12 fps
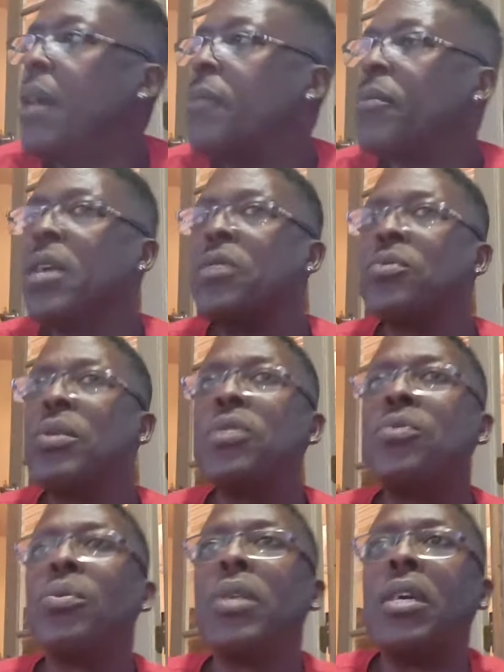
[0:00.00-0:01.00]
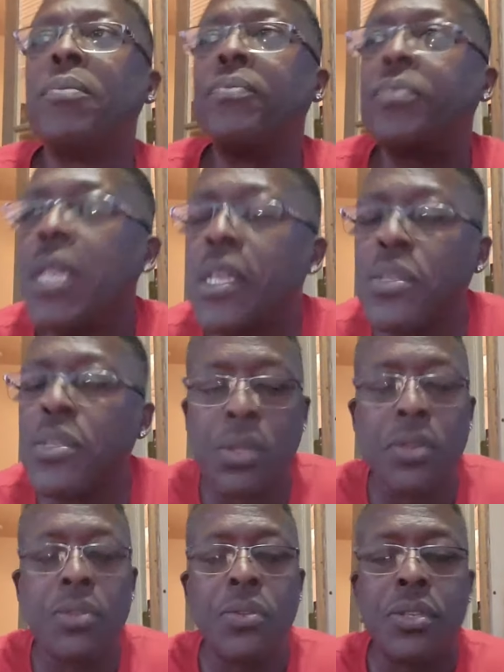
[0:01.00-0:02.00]
here's what
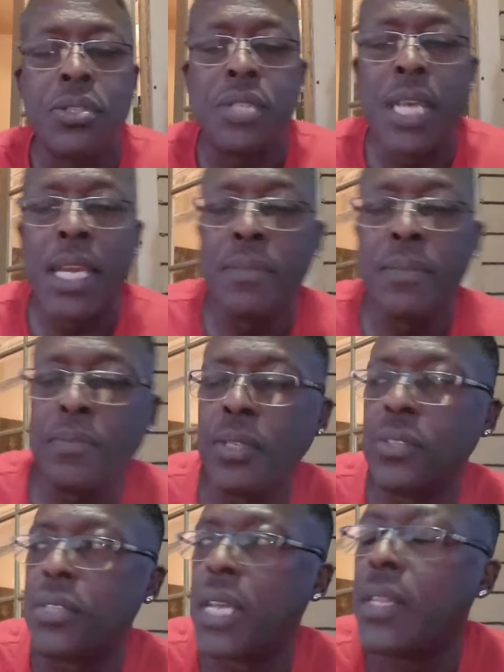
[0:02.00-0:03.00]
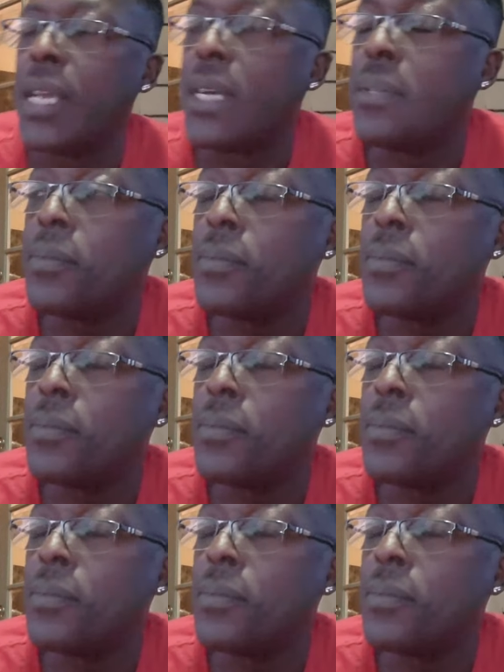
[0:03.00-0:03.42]
they're saying. They're saying that